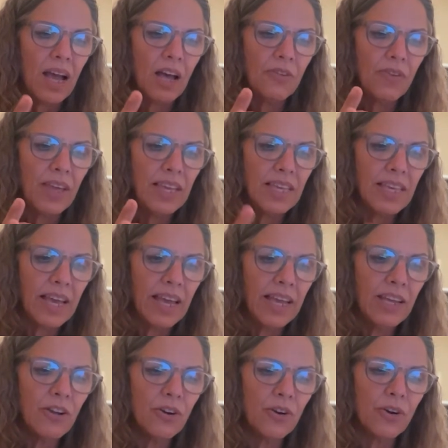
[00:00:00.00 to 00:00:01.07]
of a
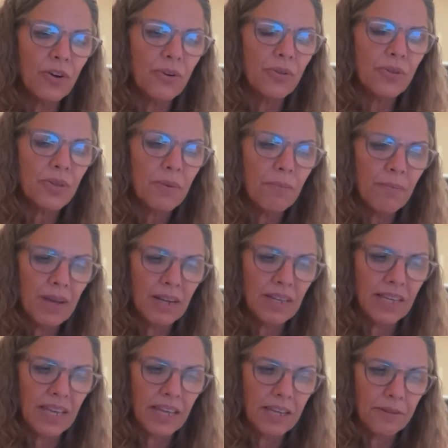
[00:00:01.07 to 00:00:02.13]
Yang Earth
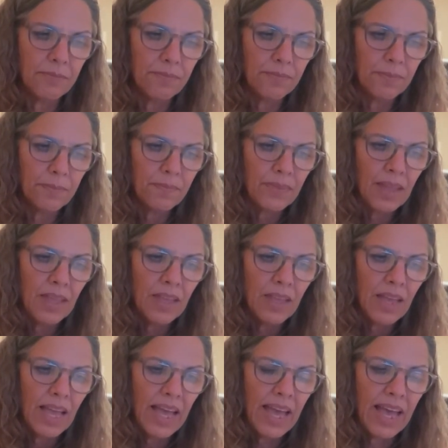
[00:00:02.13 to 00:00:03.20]
monkey,
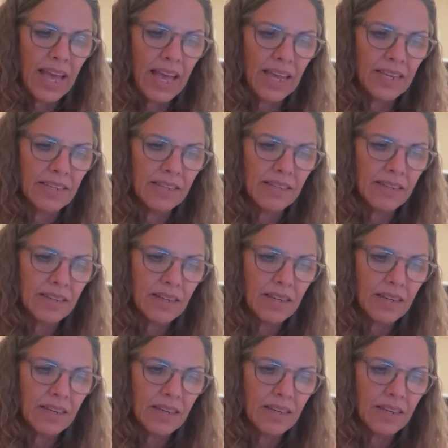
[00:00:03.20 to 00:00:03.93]
and